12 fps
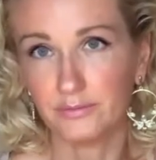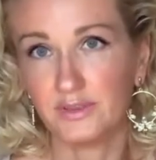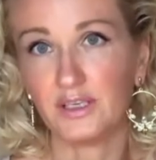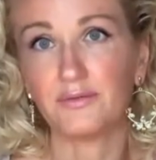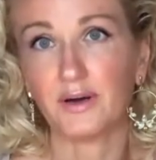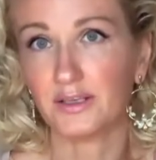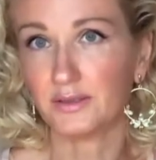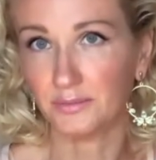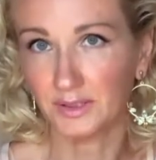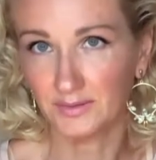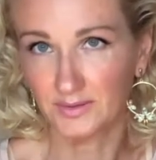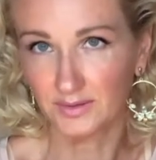D
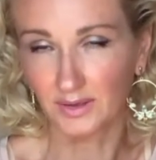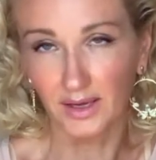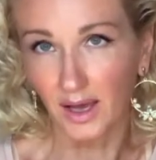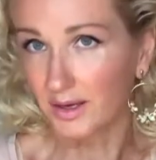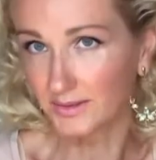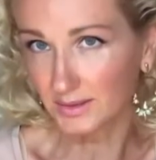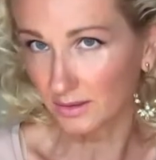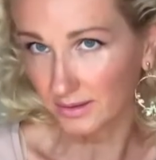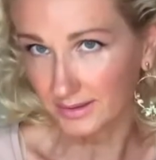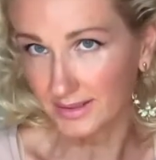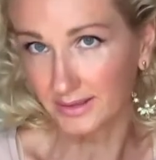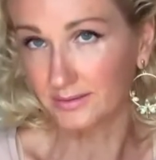vitamins,
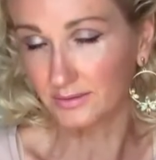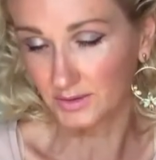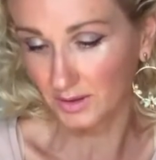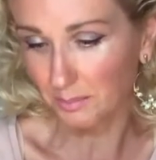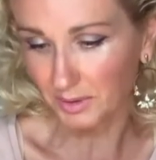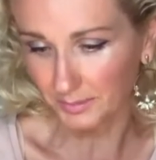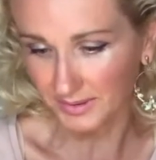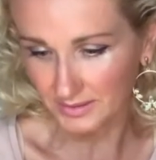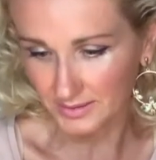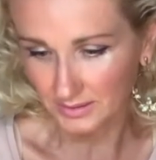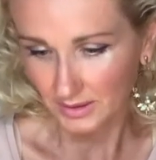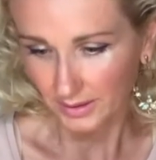isolate and
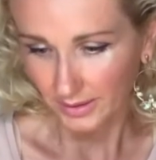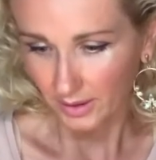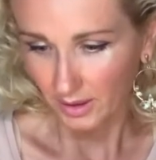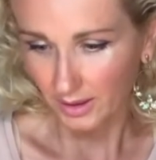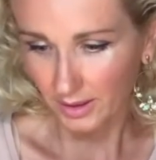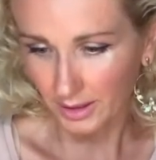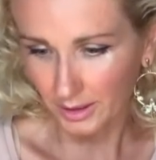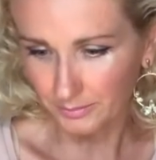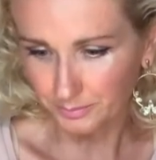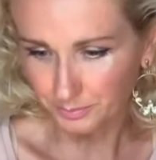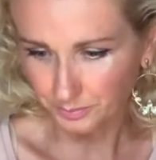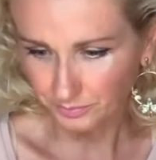supplements.
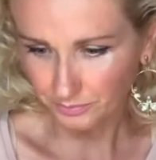And